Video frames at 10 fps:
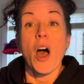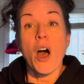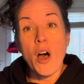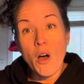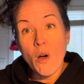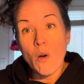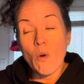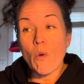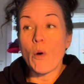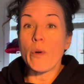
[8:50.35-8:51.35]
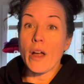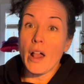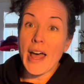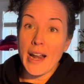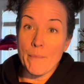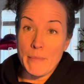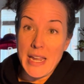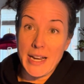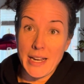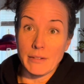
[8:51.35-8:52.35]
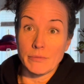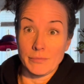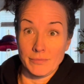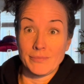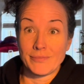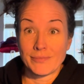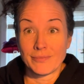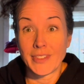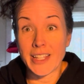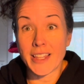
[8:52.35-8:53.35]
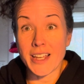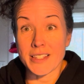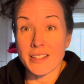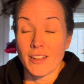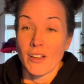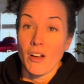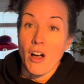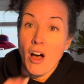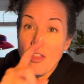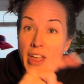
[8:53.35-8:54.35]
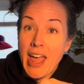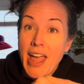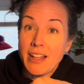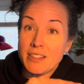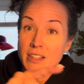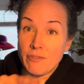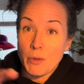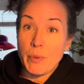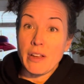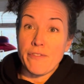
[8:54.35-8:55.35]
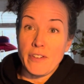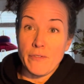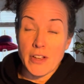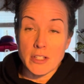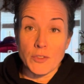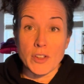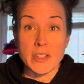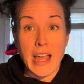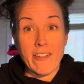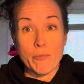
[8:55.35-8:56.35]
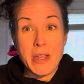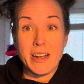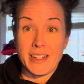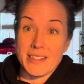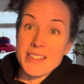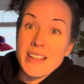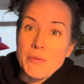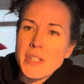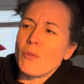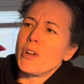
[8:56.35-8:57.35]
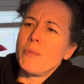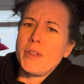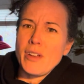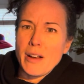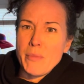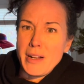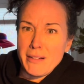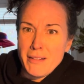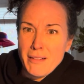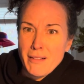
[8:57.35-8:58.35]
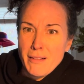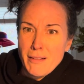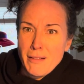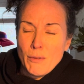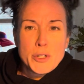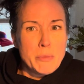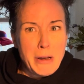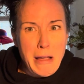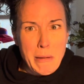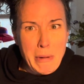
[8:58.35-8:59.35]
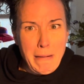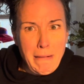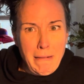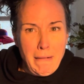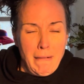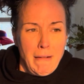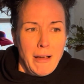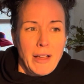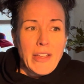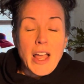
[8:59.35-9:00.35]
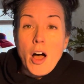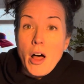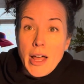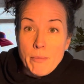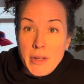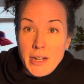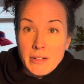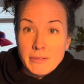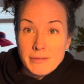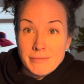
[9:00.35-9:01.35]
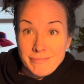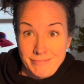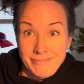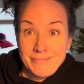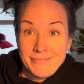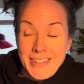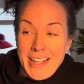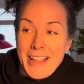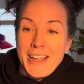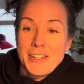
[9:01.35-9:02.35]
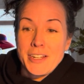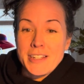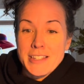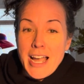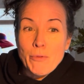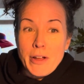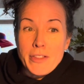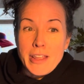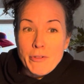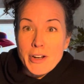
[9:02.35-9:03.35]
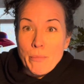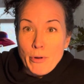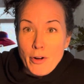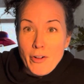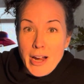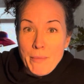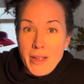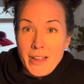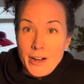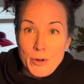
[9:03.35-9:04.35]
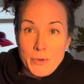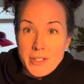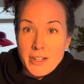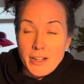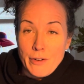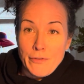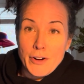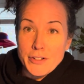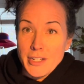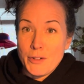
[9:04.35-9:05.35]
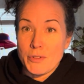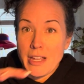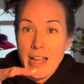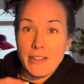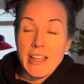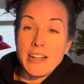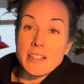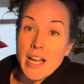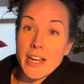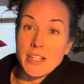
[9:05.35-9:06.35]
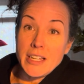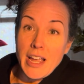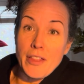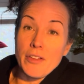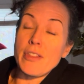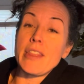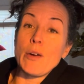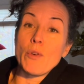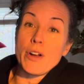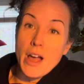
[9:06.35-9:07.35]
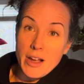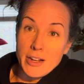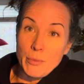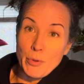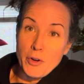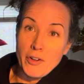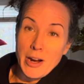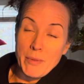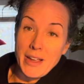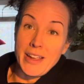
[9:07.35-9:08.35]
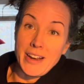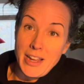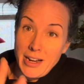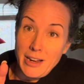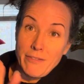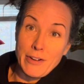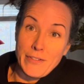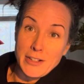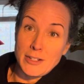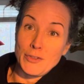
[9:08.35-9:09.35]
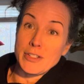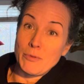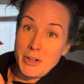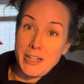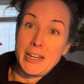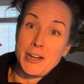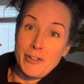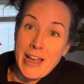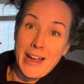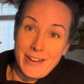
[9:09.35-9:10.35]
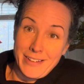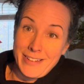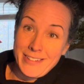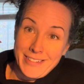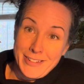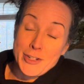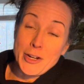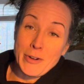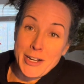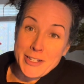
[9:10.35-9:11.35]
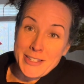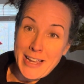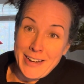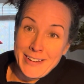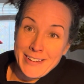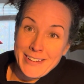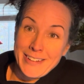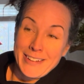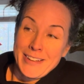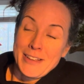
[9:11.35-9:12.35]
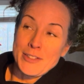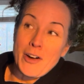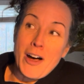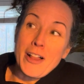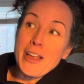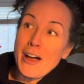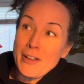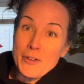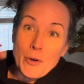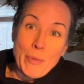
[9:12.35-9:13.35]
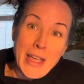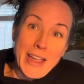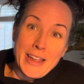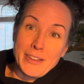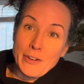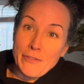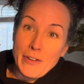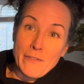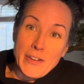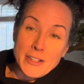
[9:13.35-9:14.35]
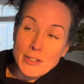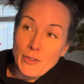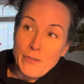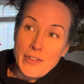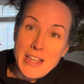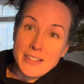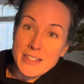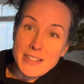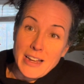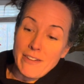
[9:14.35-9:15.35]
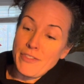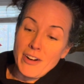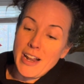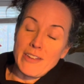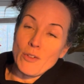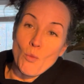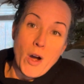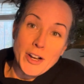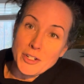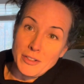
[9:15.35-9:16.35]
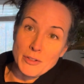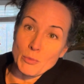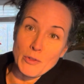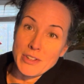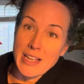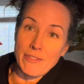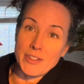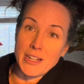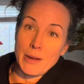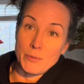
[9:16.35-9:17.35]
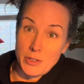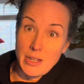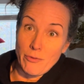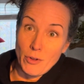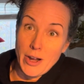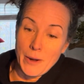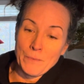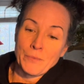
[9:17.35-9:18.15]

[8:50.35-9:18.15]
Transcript: Oh, well, we all had a meeting. Get this. All the heads of the big film festivals have meetings. I was like, what do you mean you had a meeting? What do you mean you had a meeting? They all had a meeting to decide whether they were going to program and who was going to go first and they decided together that they were not going to program it in any of their festivals. I want you to hear that. Did you hear what I just said? So all y'all who are paying your film festival fees and stuff, they're not even watching those movies half the time, just FYI.